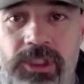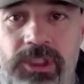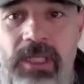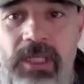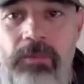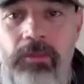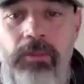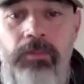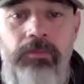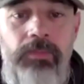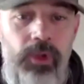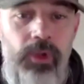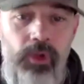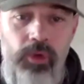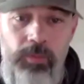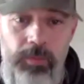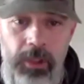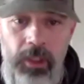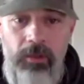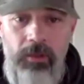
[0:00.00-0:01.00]
which is a
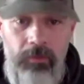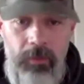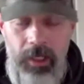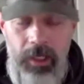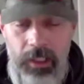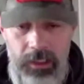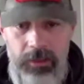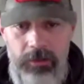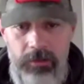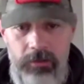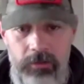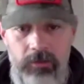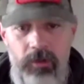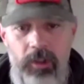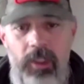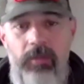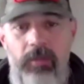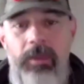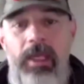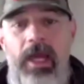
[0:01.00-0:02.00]
blue pill market.
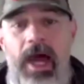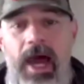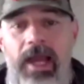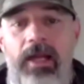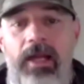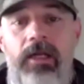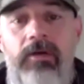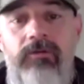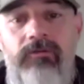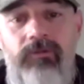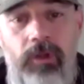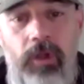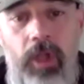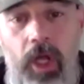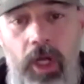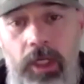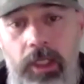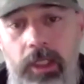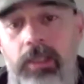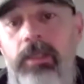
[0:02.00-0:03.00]
We're going to be higher for
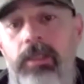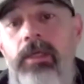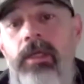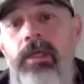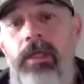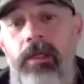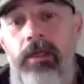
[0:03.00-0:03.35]
longer.